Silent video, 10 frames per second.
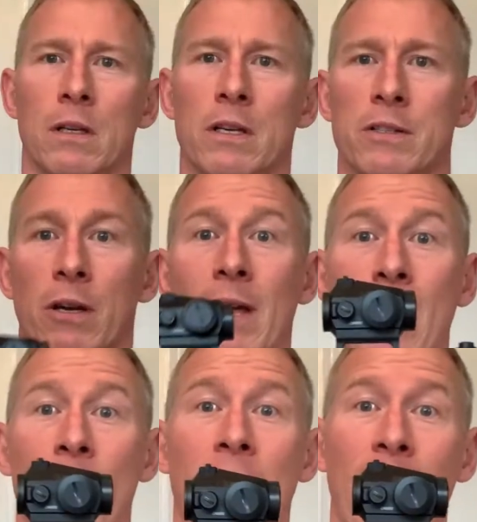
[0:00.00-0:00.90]
So here
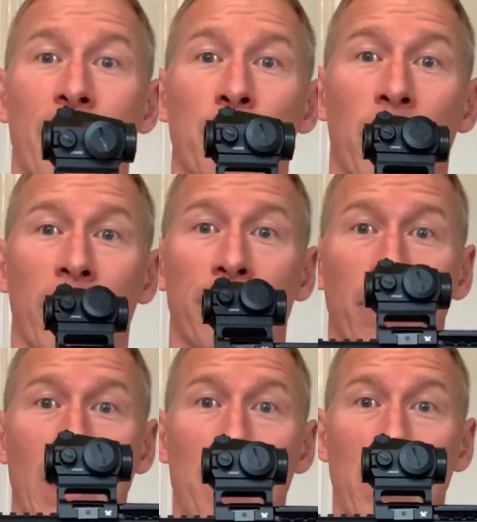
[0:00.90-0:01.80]
we have my
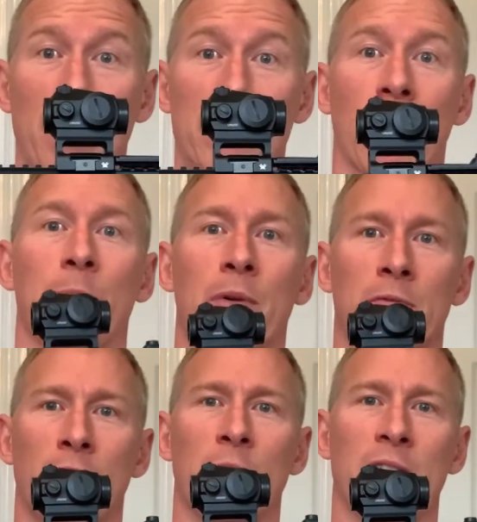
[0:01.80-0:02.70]
fully pimped up
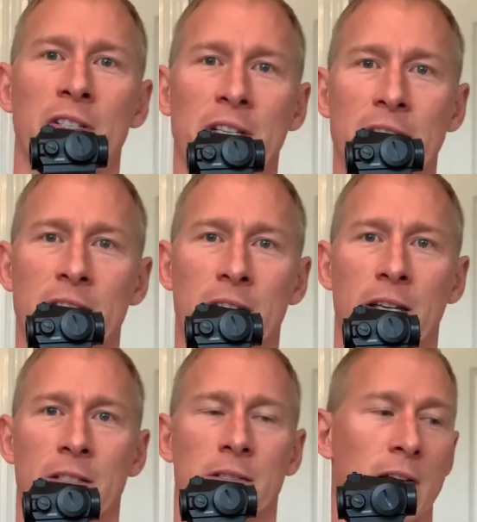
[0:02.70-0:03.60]
Ronin
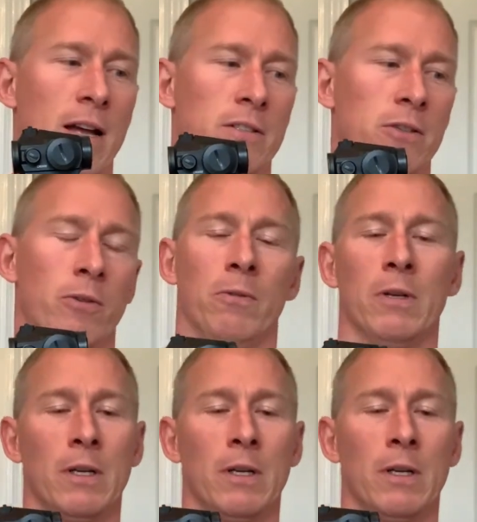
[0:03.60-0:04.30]
T6 Tactical.